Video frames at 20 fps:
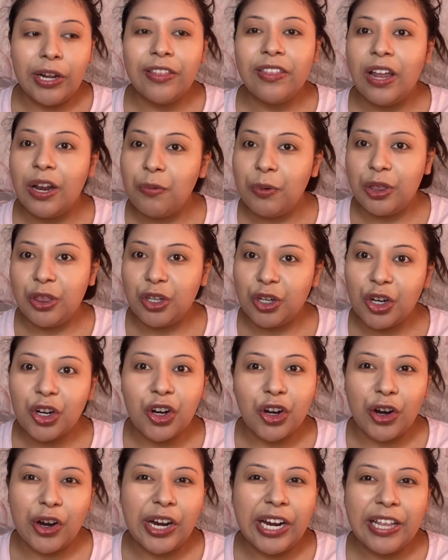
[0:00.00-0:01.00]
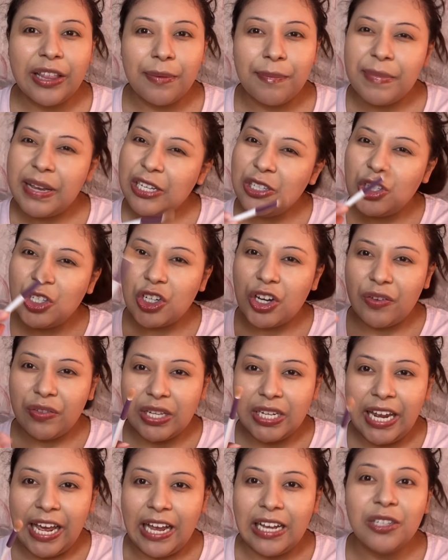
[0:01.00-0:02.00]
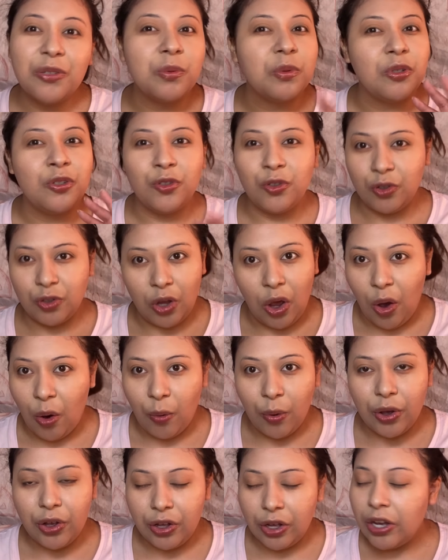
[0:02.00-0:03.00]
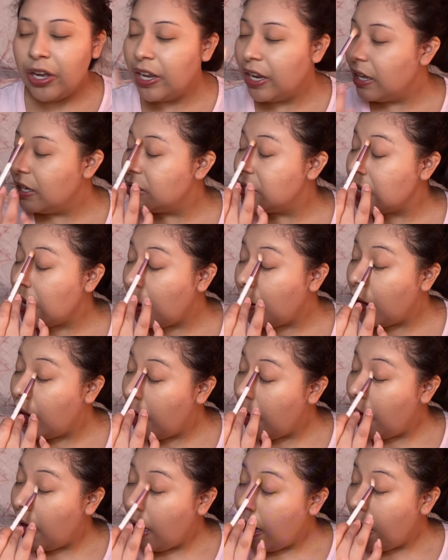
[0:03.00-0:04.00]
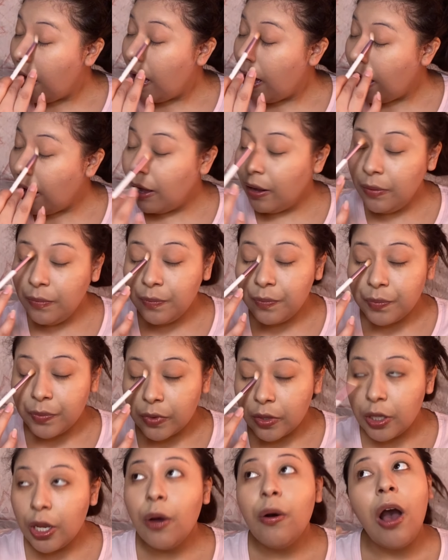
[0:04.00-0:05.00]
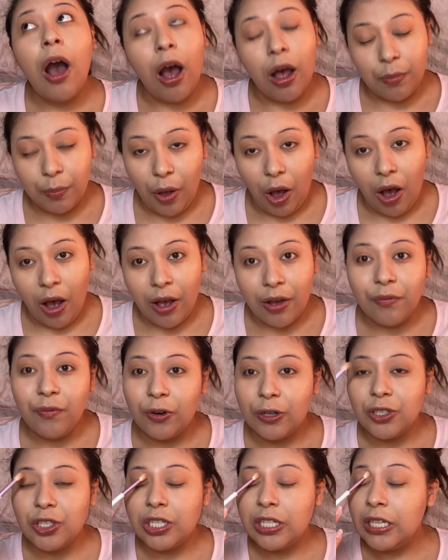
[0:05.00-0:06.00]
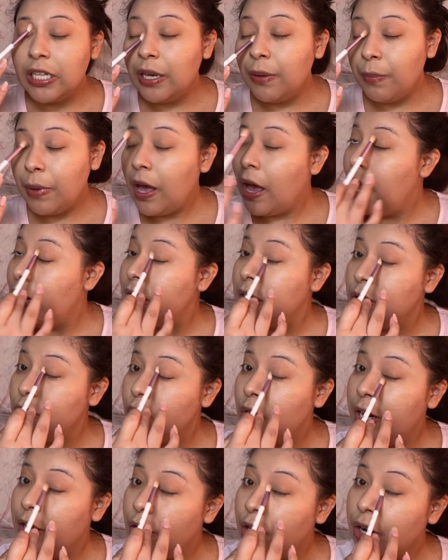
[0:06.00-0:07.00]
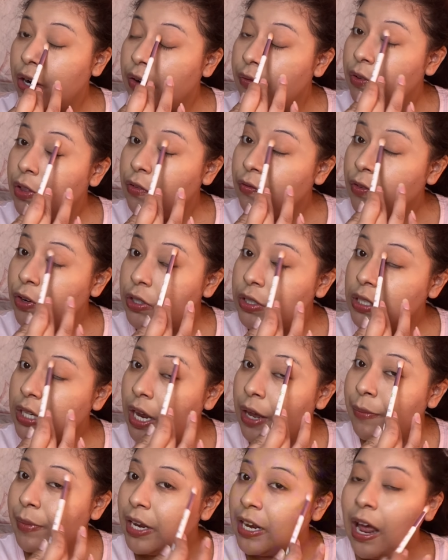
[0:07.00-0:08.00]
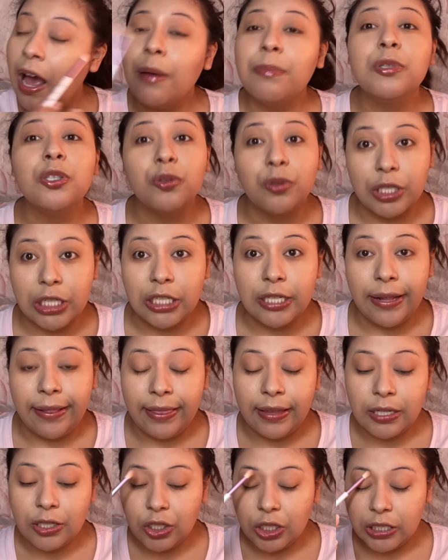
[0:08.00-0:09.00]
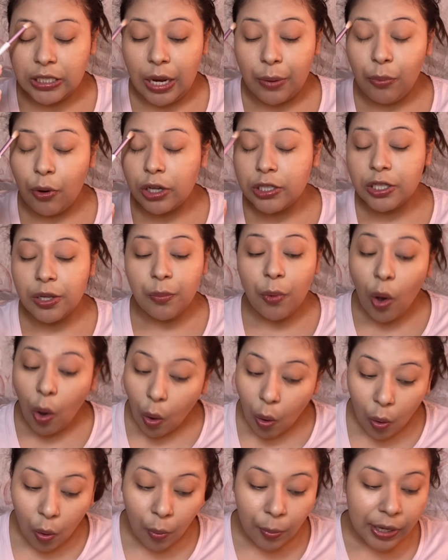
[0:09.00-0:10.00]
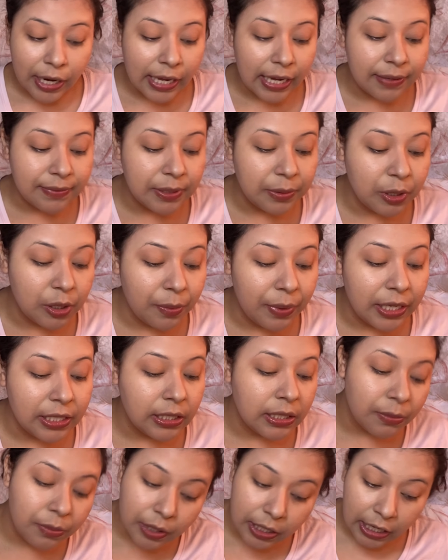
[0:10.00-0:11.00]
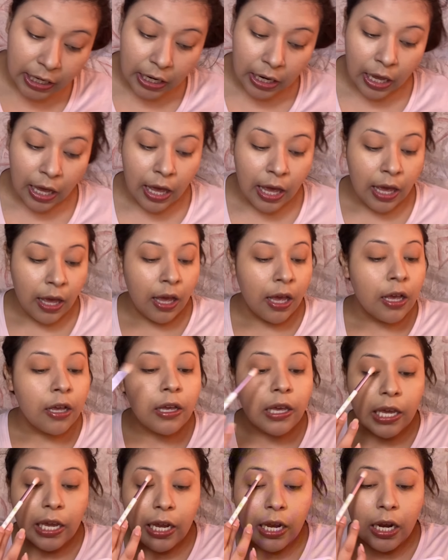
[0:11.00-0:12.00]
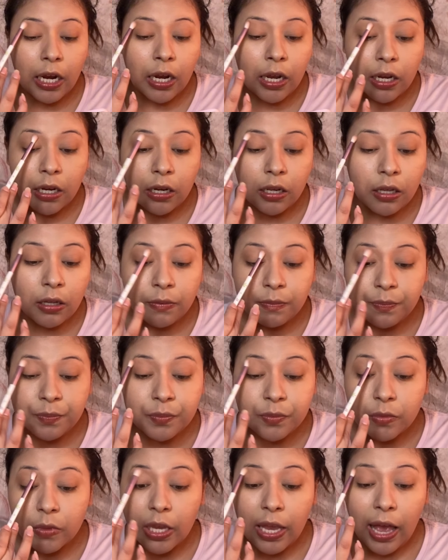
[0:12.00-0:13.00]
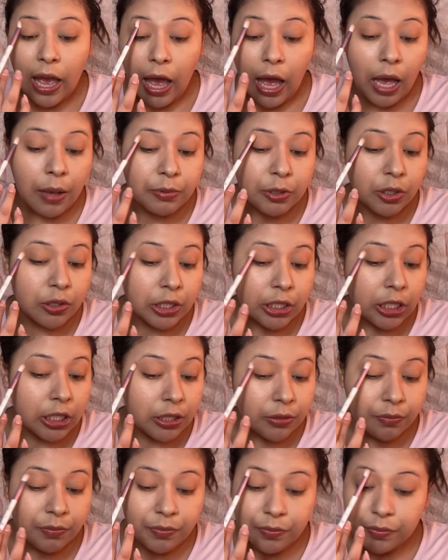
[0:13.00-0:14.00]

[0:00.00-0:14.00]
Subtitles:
And then with the curry, the mixture of the taste was so good. So no hot pot, unfortunately, but I did try curry for the first time and absolutely delicious. I brought some home and I gave some to my sibling and absolutely good.